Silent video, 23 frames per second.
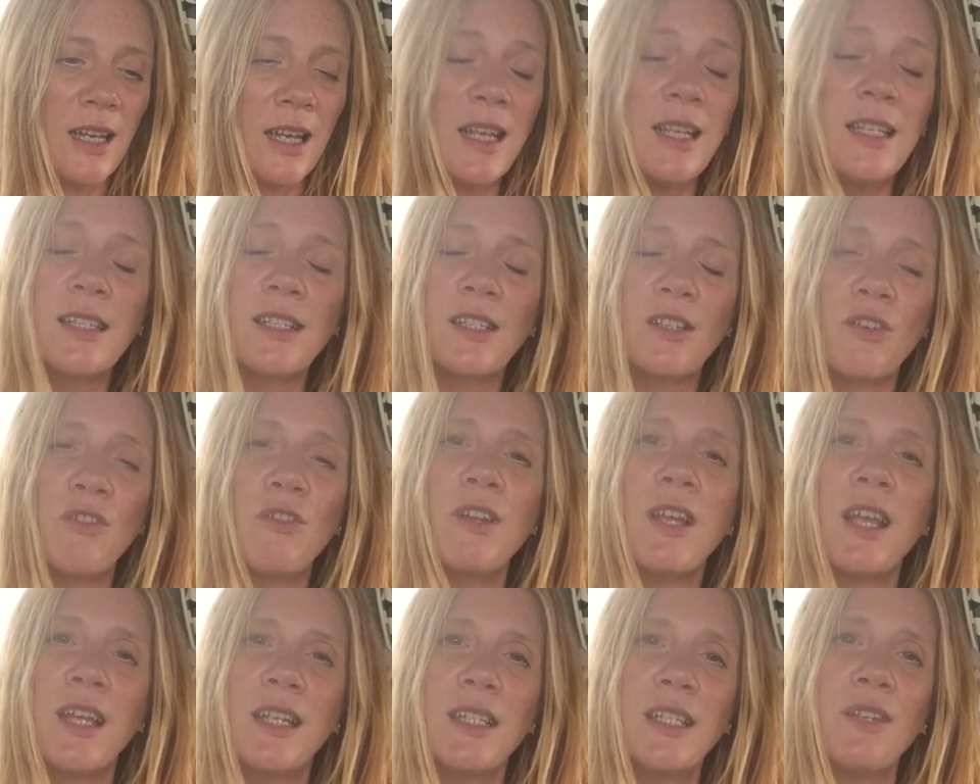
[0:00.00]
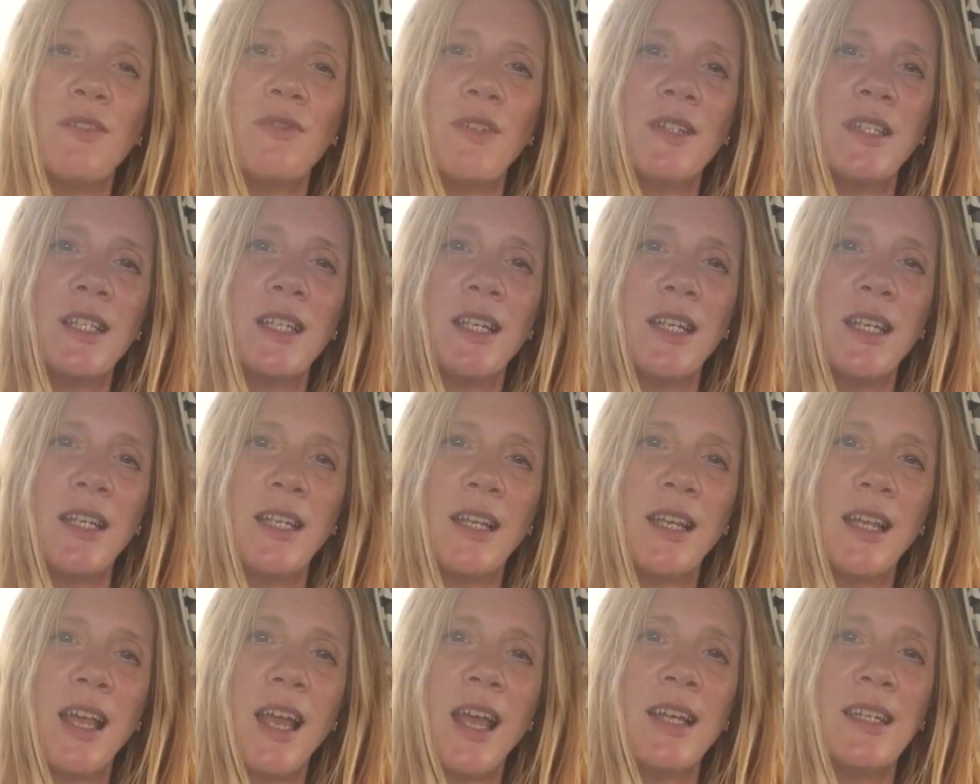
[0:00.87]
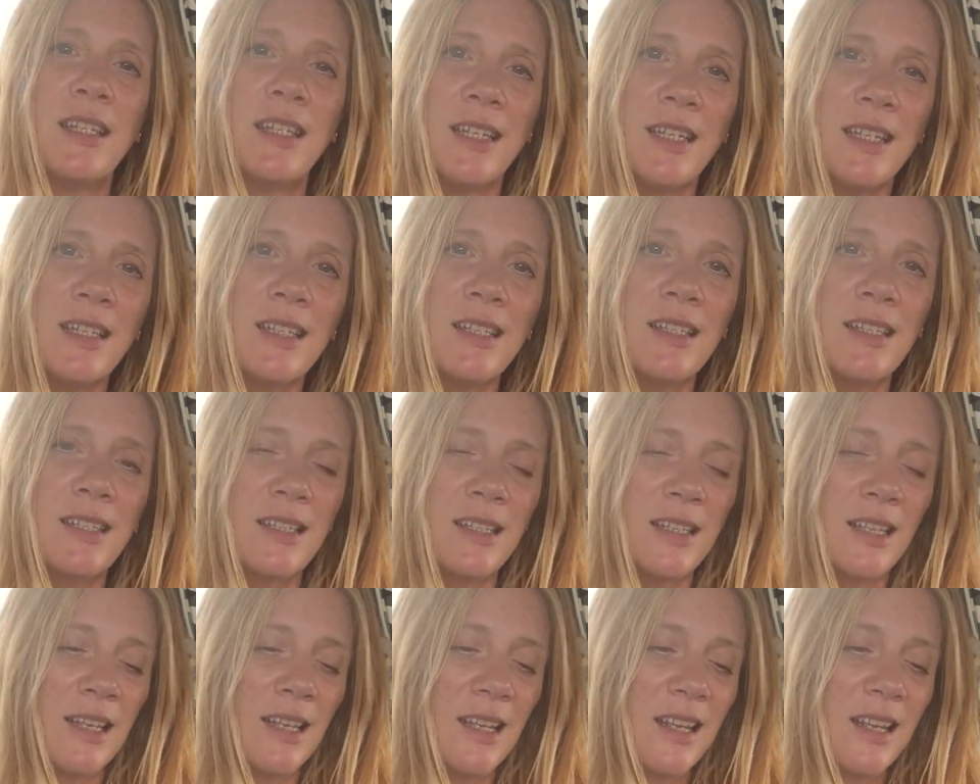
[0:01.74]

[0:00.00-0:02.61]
is creativity and is